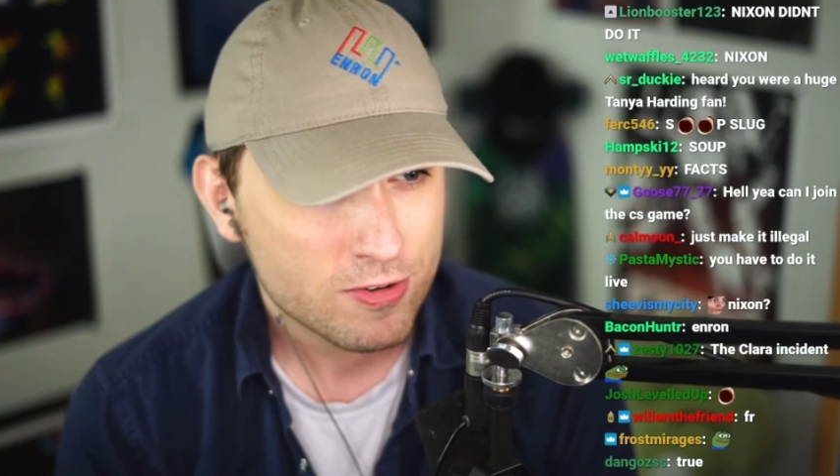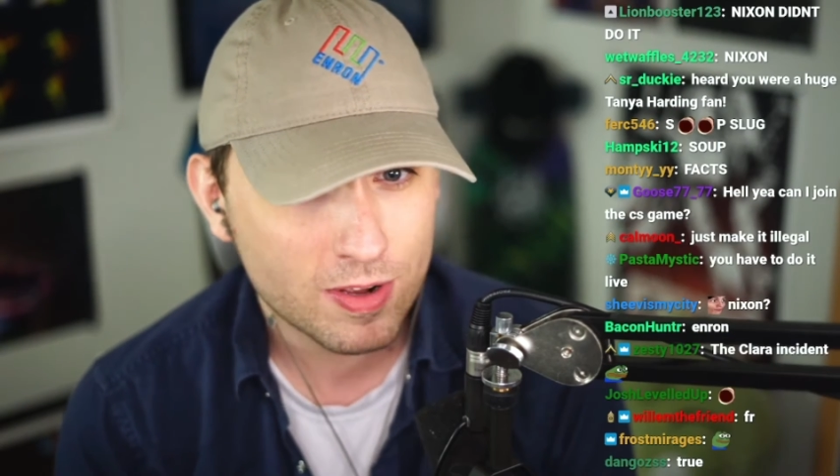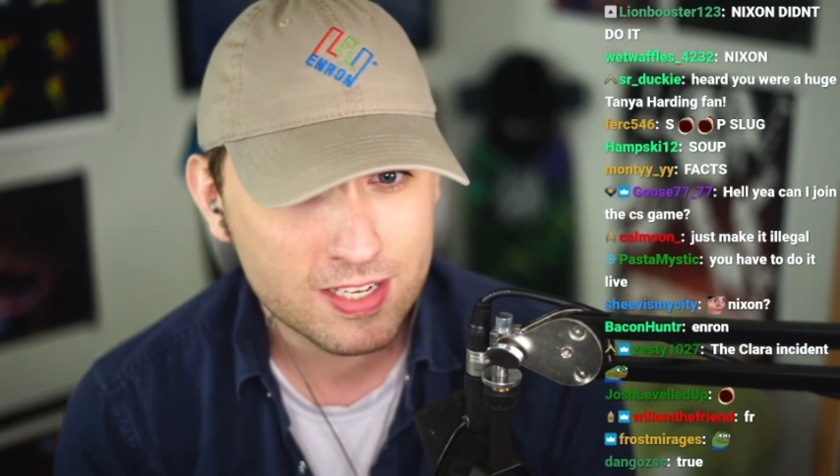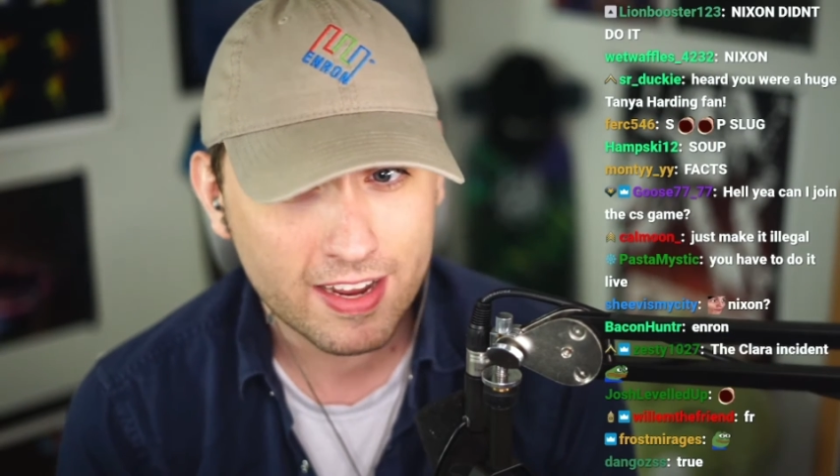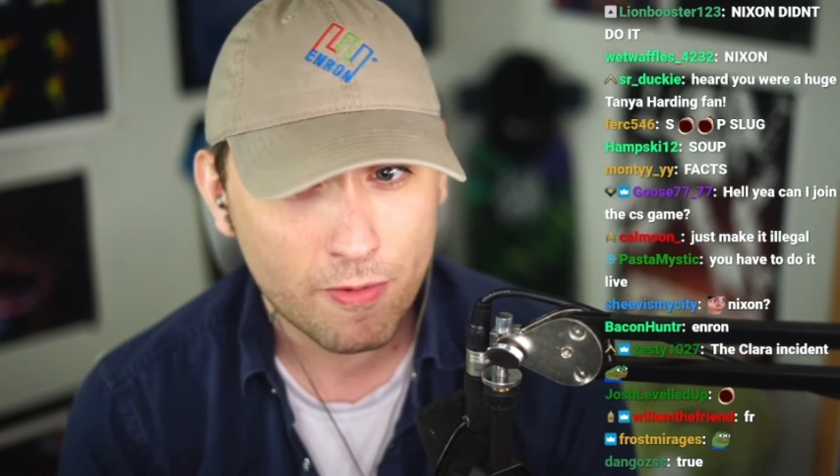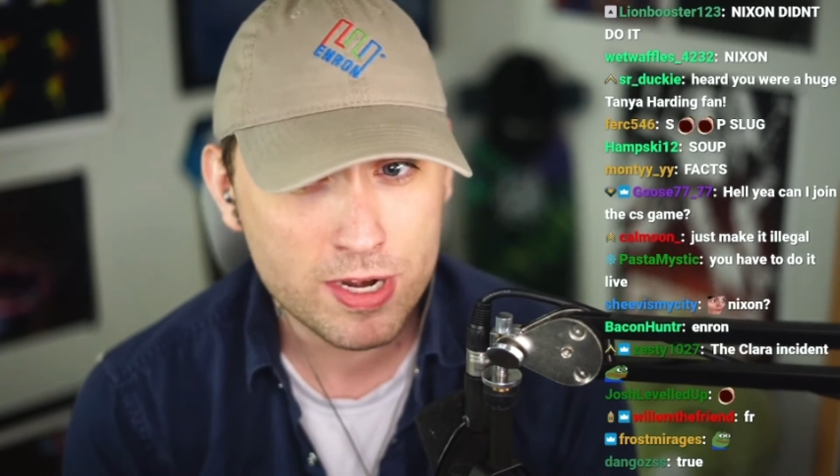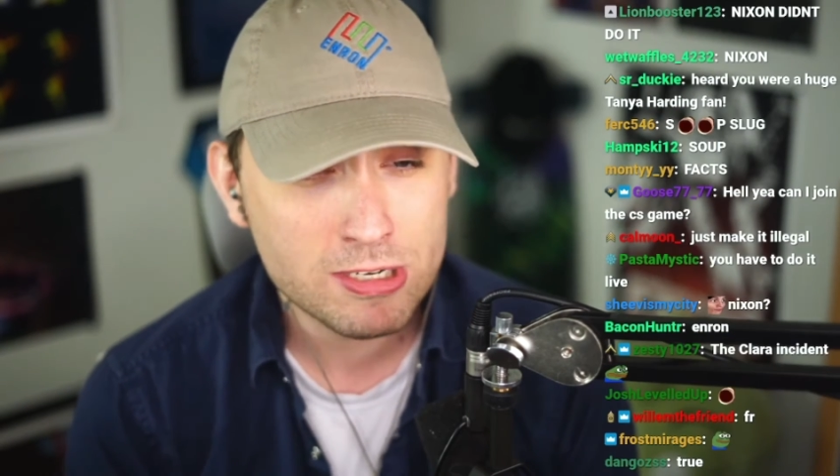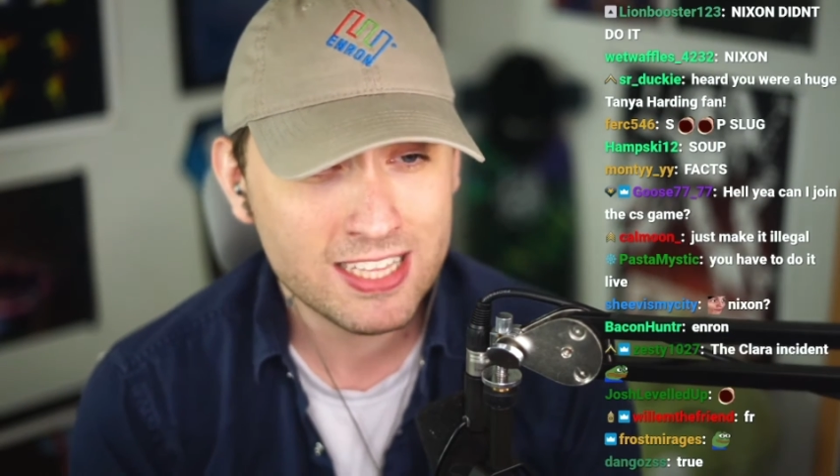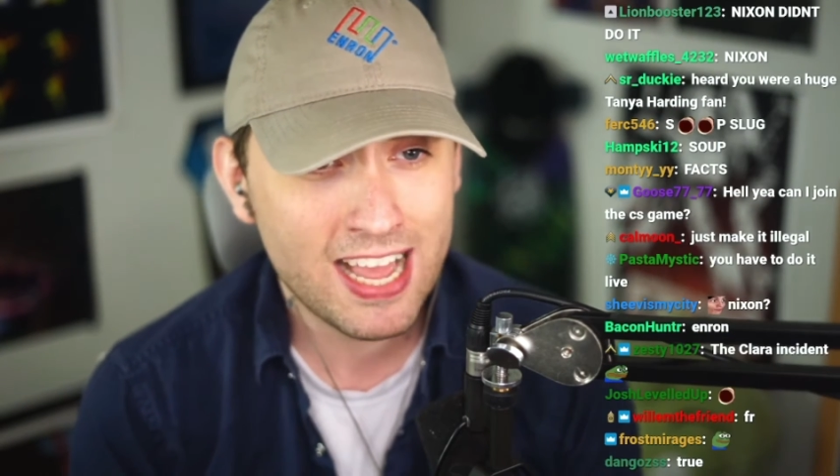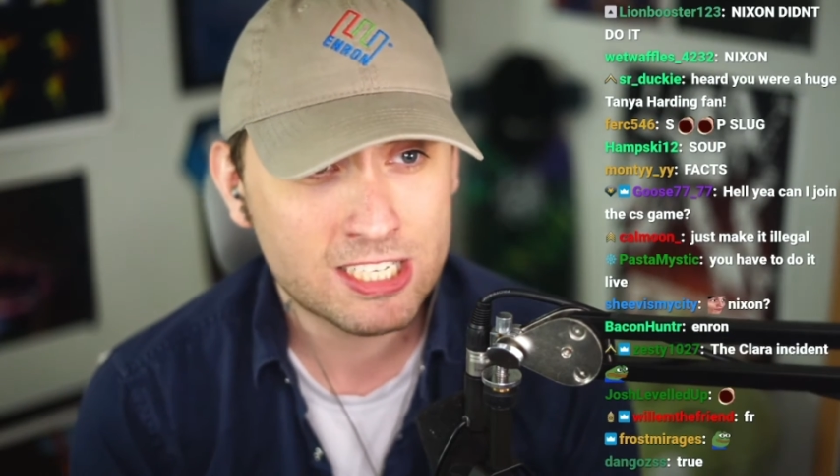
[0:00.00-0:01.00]
so it's like when
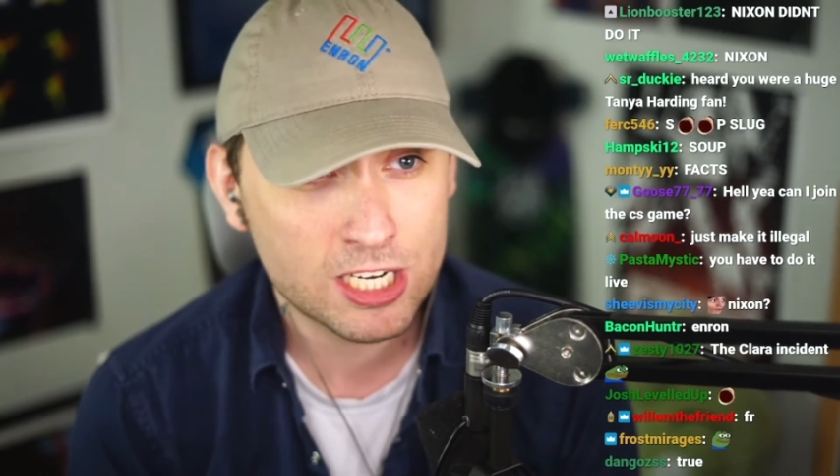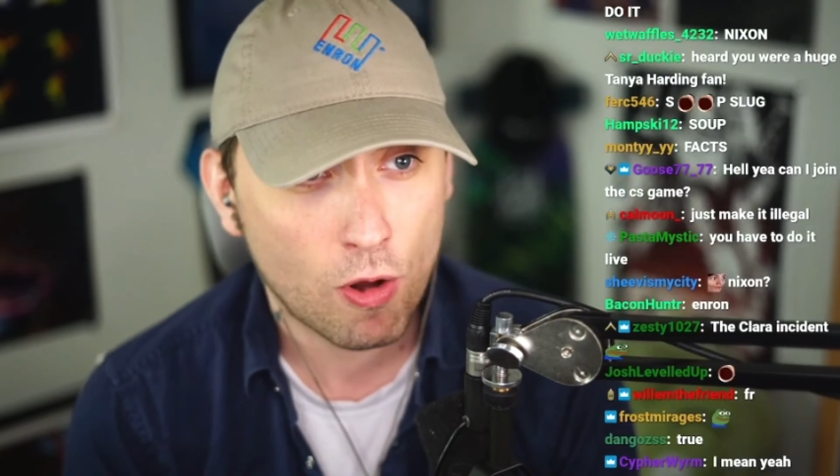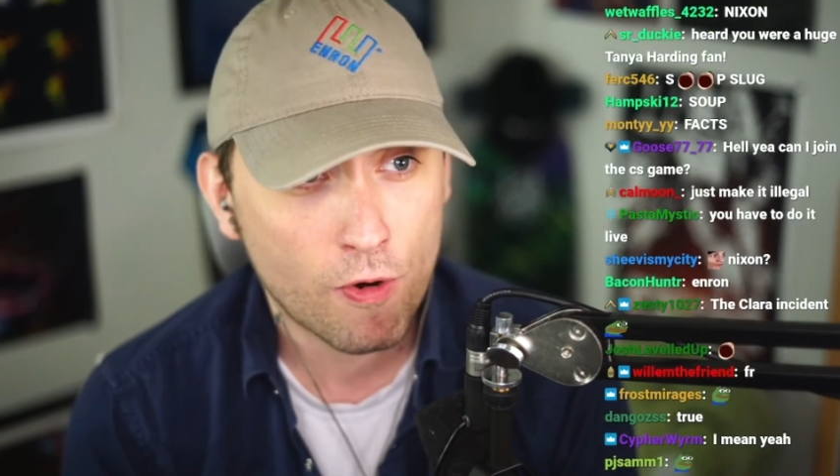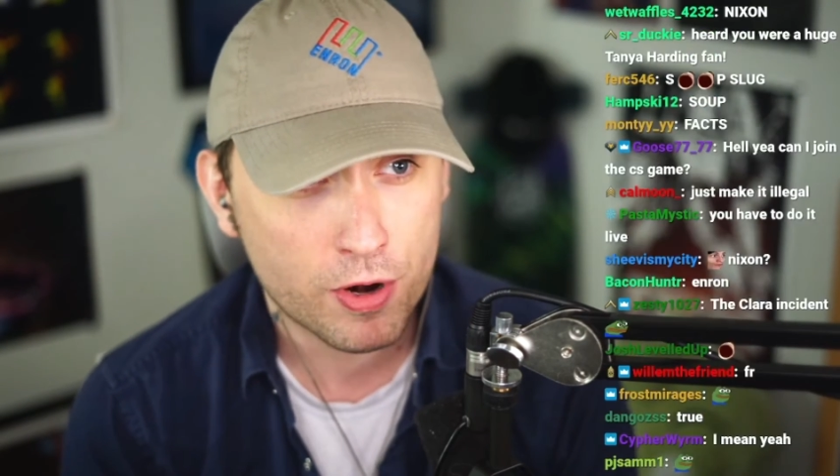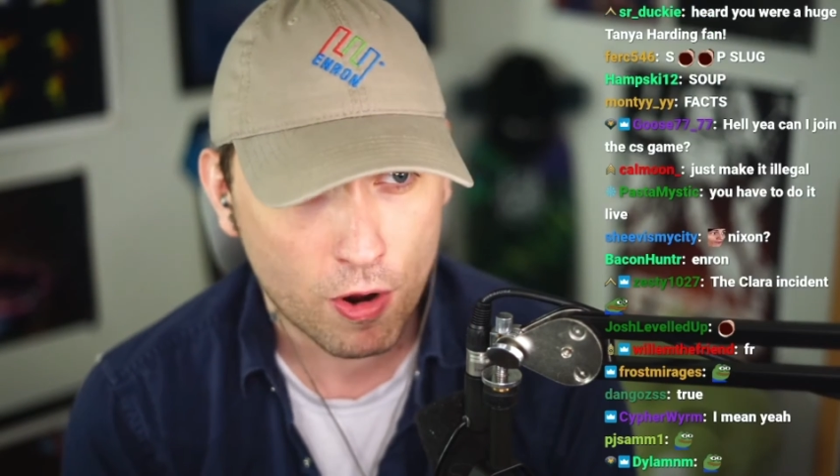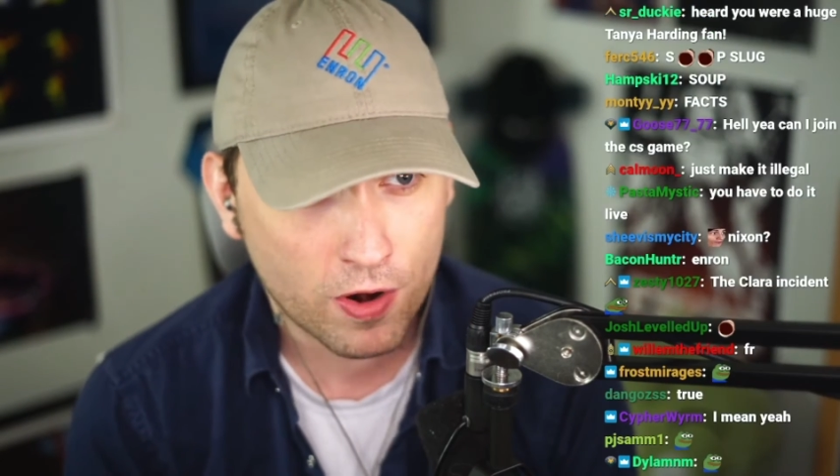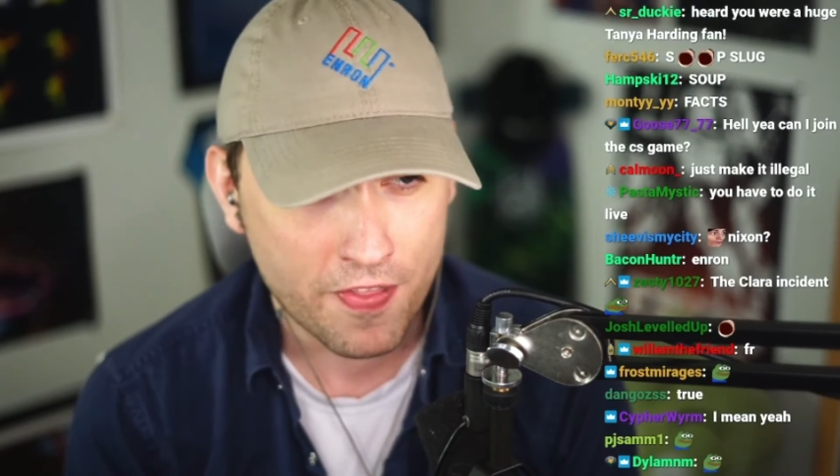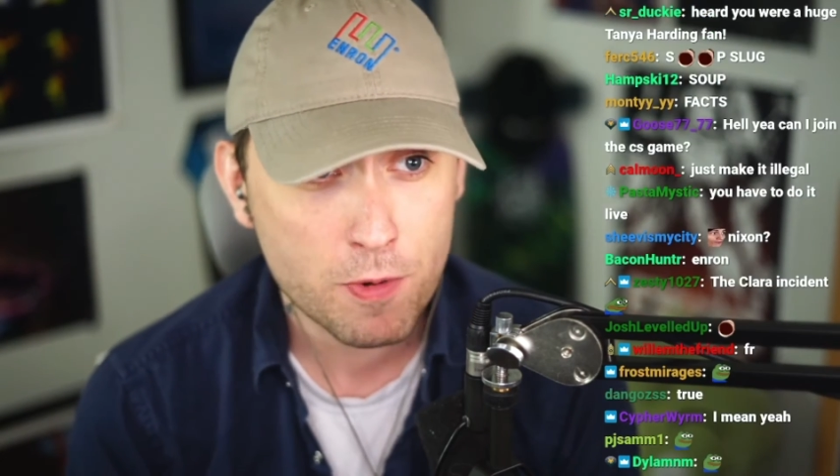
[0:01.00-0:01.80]
you send that signal over and over,